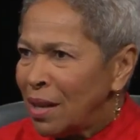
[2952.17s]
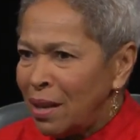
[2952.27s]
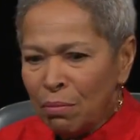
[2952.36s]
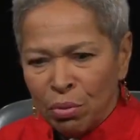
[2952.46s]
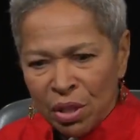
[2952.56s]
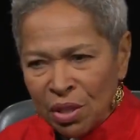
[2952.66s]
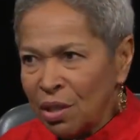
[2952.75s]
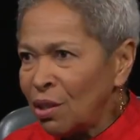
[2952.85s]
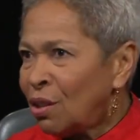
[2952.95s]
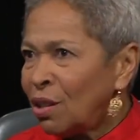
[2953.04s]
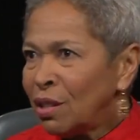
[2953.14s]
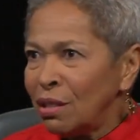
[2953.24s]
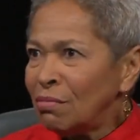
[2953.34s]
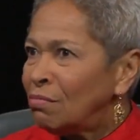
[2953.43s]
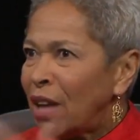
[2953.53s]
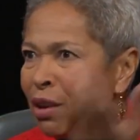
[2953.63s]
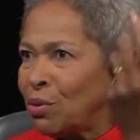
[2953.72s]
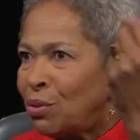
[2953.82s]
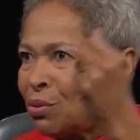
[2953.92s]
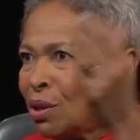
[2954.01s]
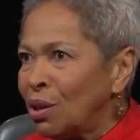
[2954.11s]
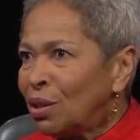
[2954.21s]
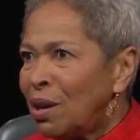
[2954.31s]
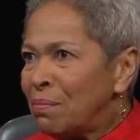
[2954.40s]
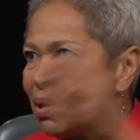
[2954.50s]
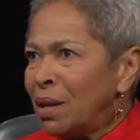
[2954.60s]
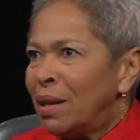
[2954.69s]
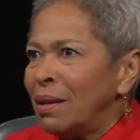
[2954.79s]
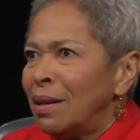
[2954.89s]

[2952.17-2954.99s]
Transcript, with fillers: in Brazil, in Ecuador, Colombia.